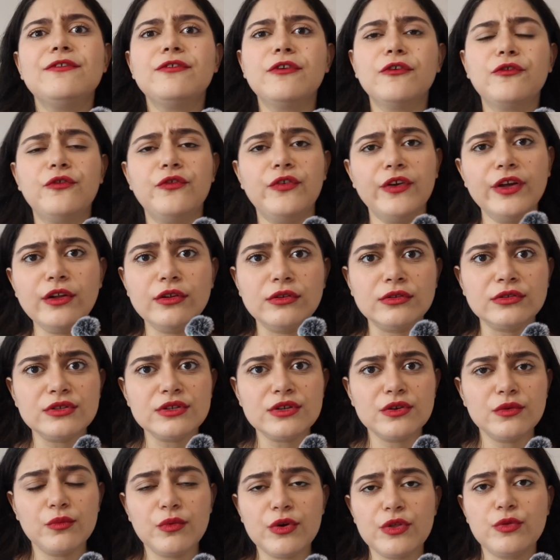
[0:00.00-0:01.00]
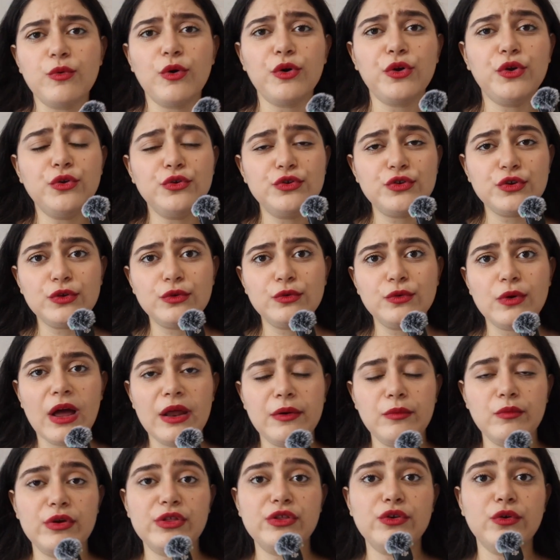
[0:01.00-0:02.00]
fulfilled with what you do
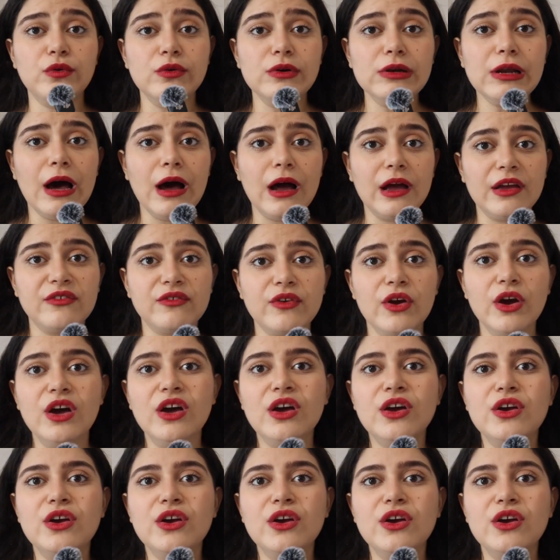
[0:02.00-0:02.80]
and with your life,